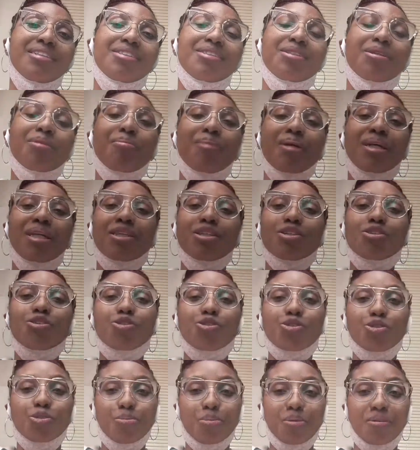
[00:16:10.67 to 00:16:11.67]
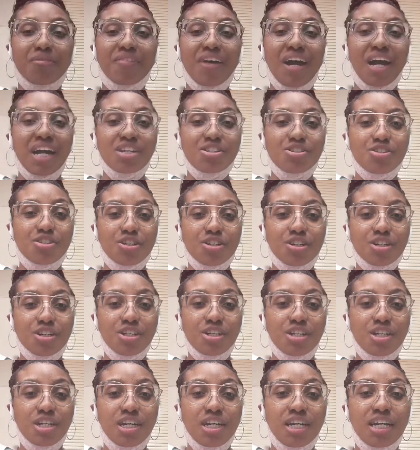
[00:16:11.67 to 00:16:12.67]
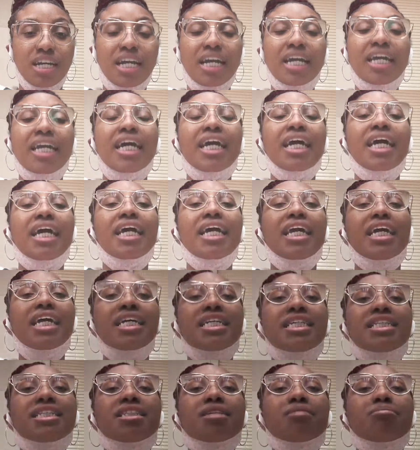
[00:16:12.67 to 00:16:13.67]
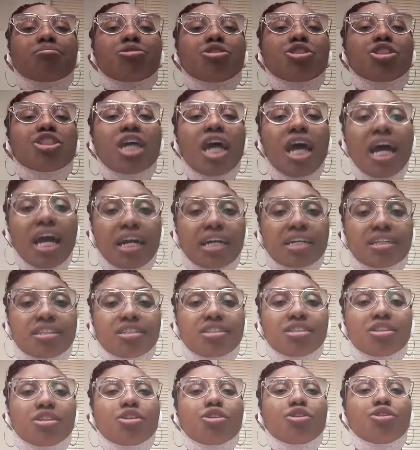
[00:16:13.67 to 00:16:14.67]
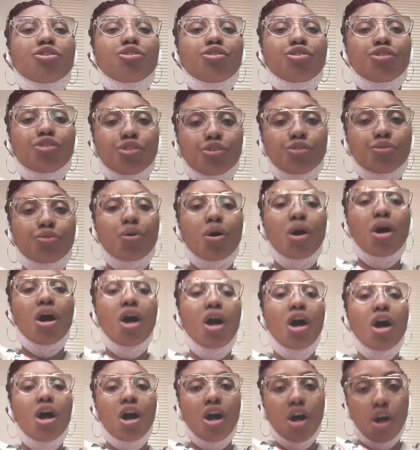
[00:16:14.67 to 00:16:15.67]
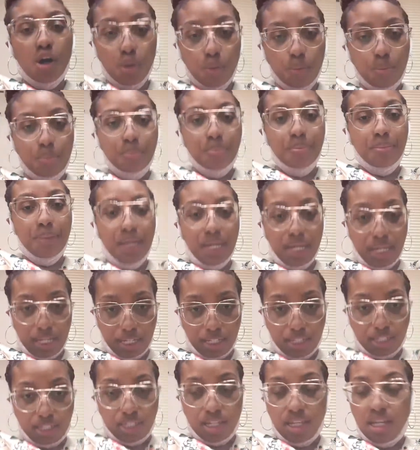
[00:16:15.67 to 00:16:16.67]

to be the supervisor, it's some checks you owe me.